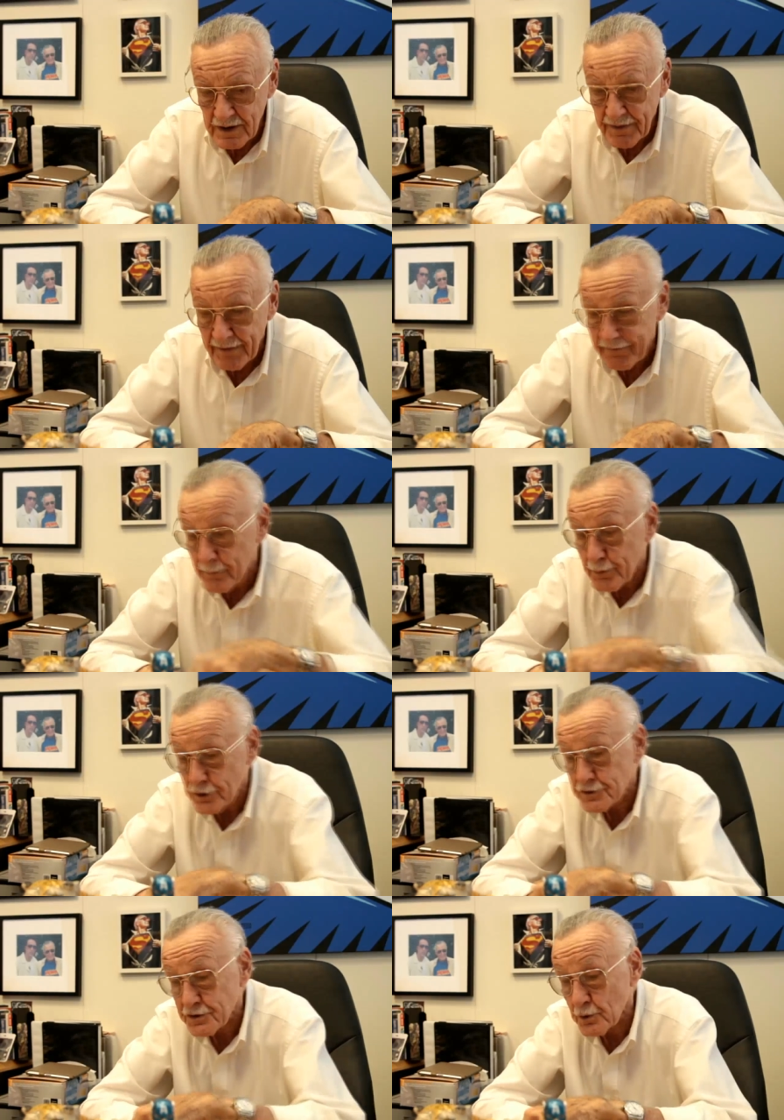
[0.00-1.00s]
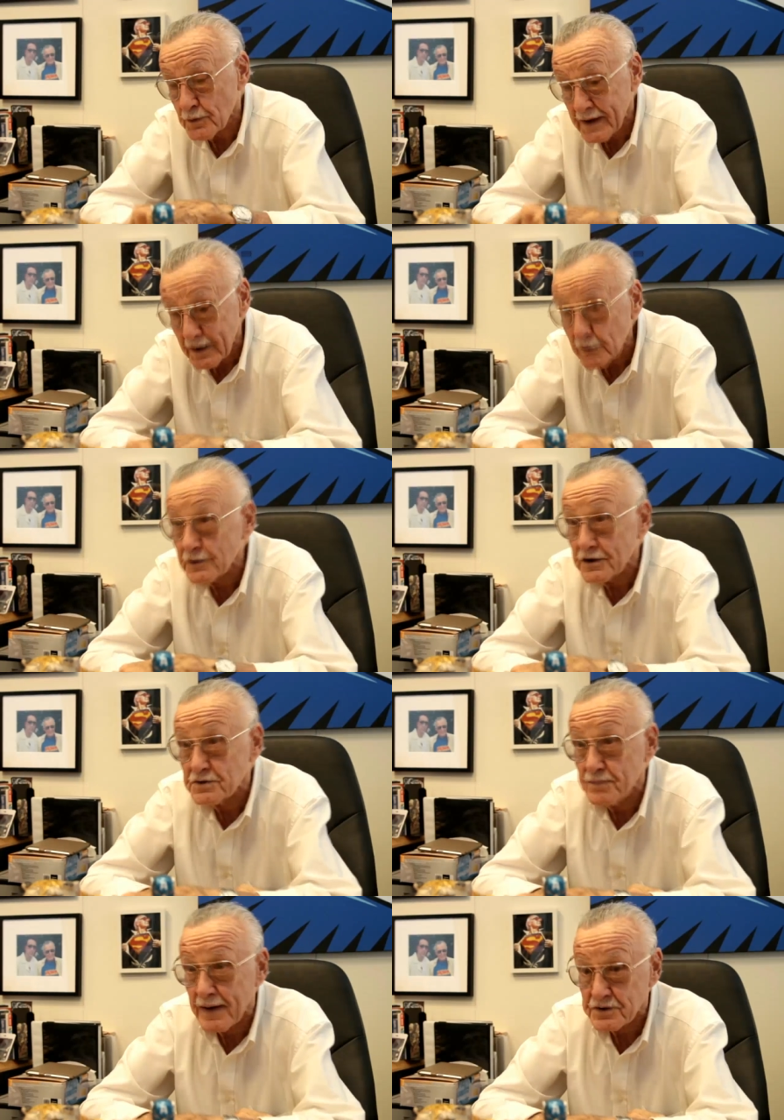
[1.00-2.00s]
that the person who killed
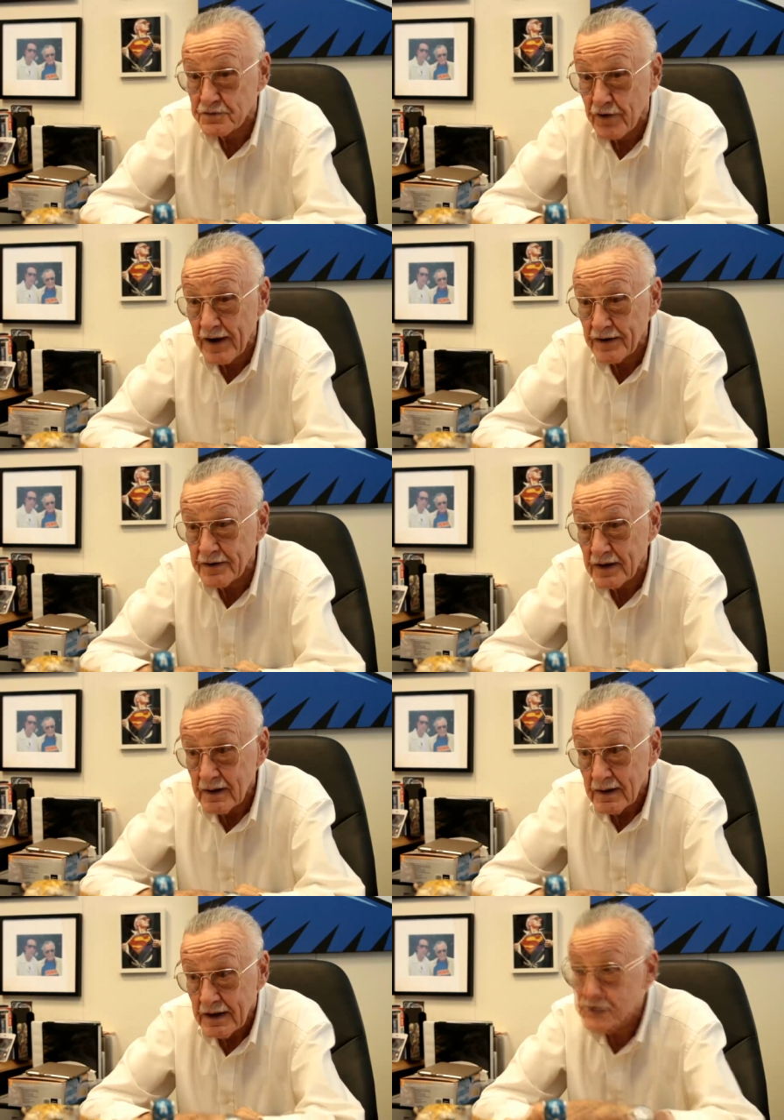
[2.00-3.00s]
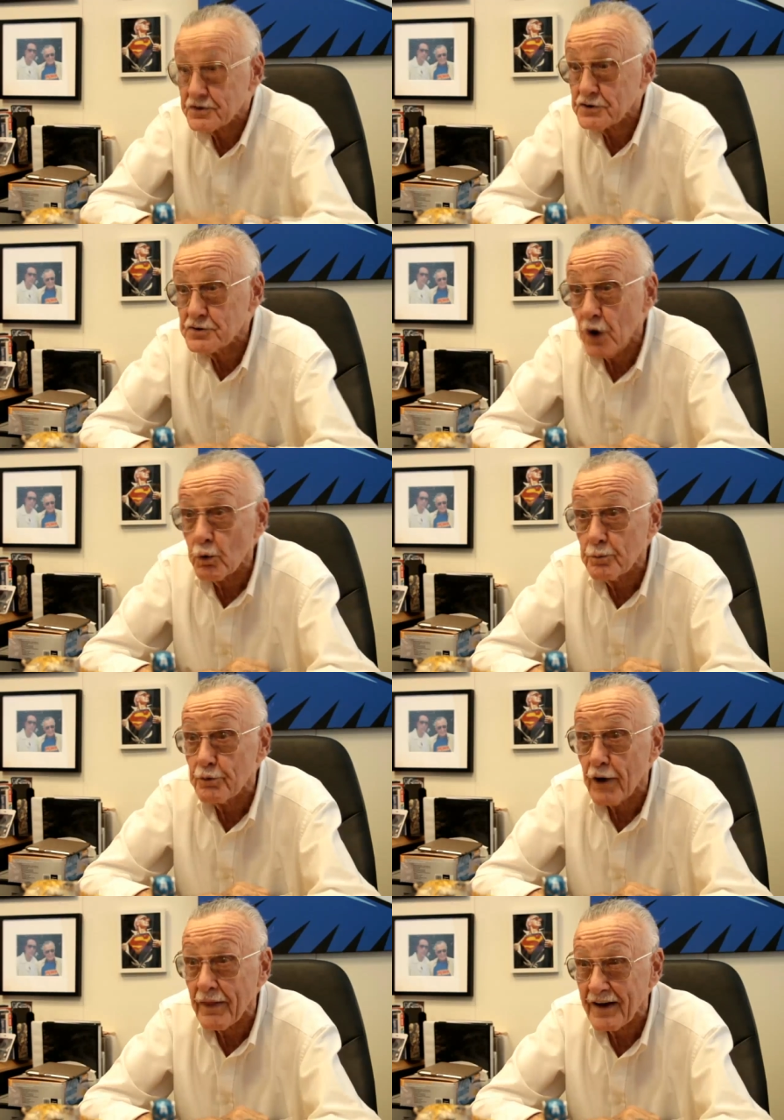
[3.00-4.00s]
his best friend is his own
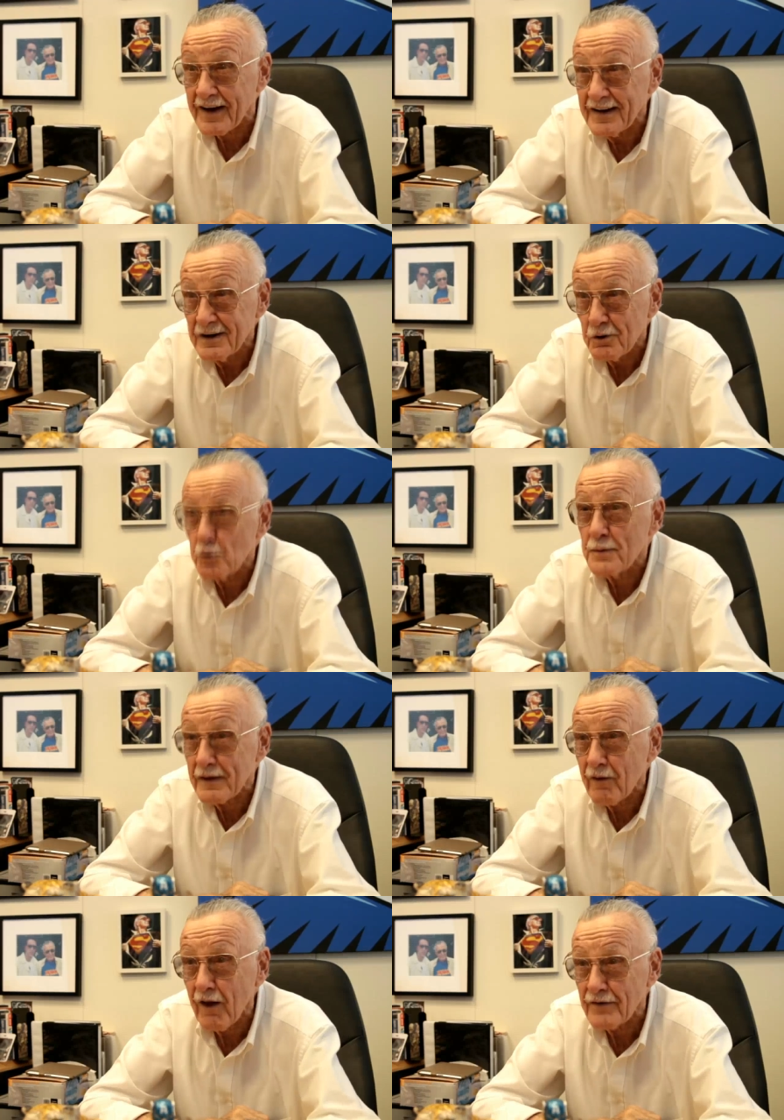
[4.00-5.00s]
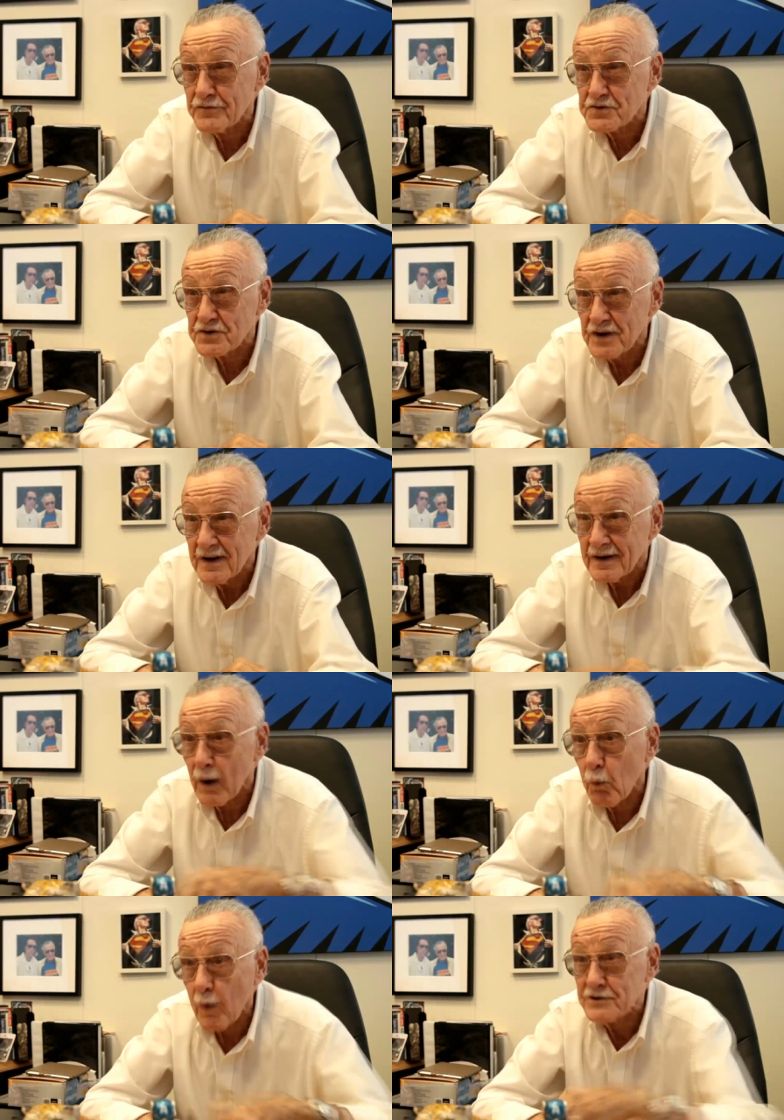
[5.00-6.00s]
brother, whom he loves.
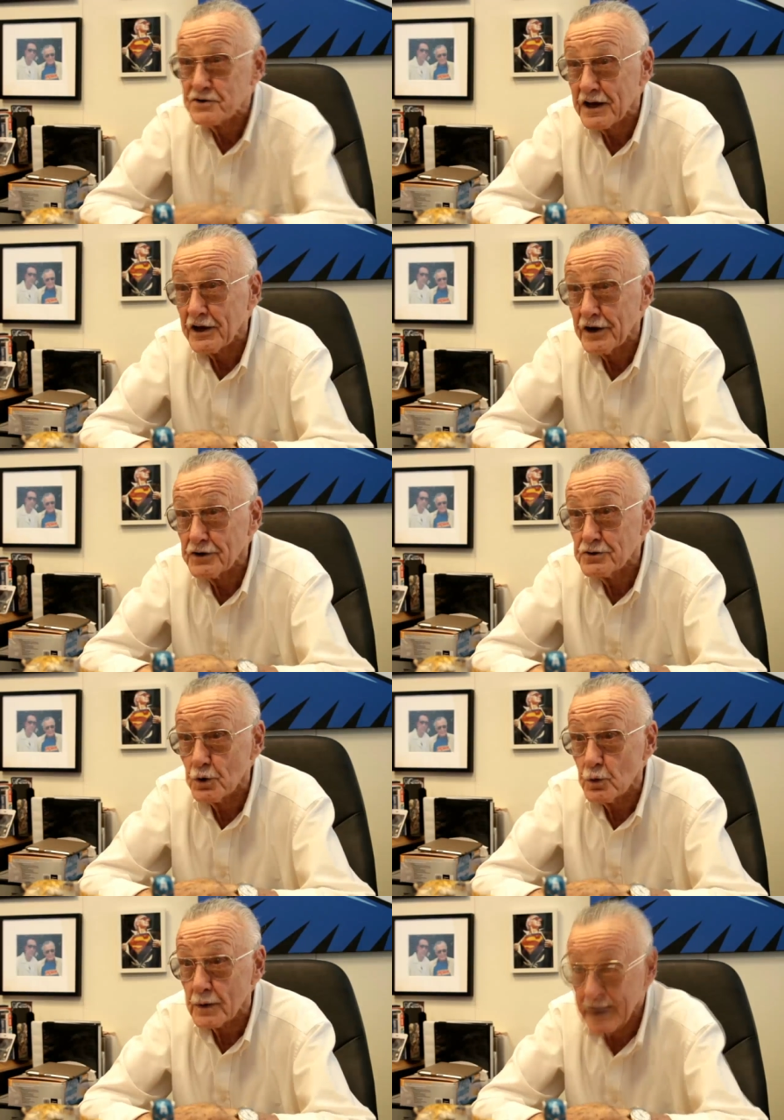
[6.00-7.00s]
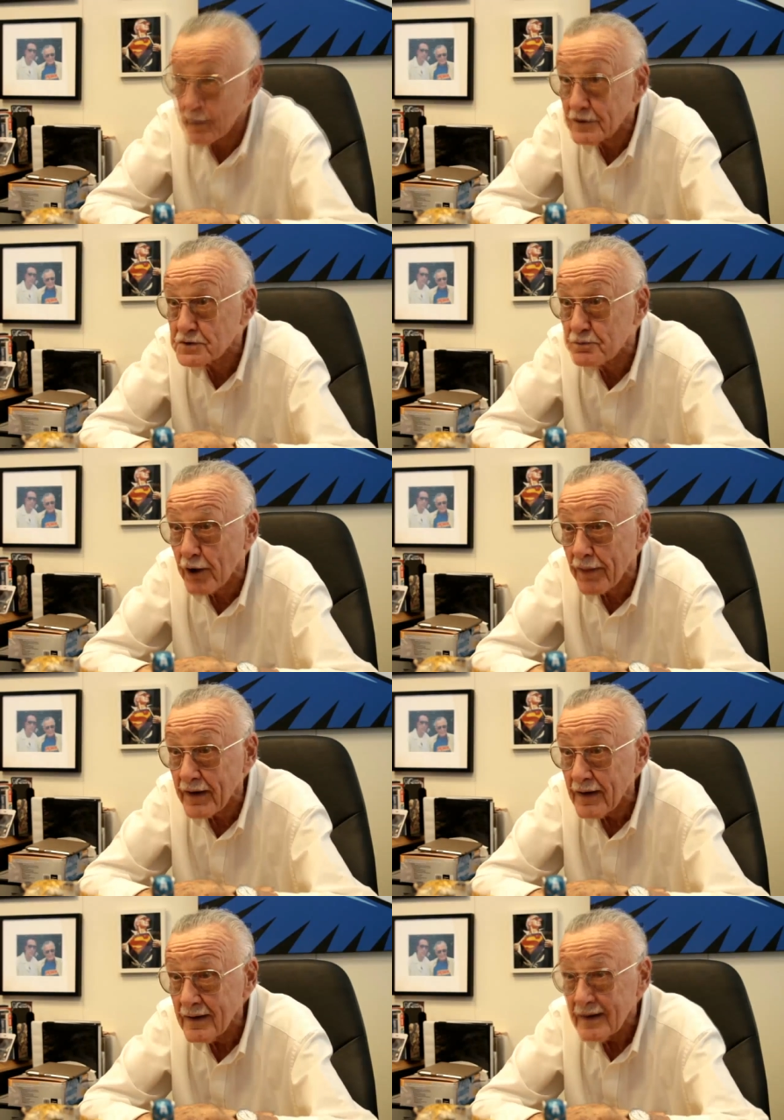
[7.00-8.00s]
Now, what's he going to do? Kill his brother?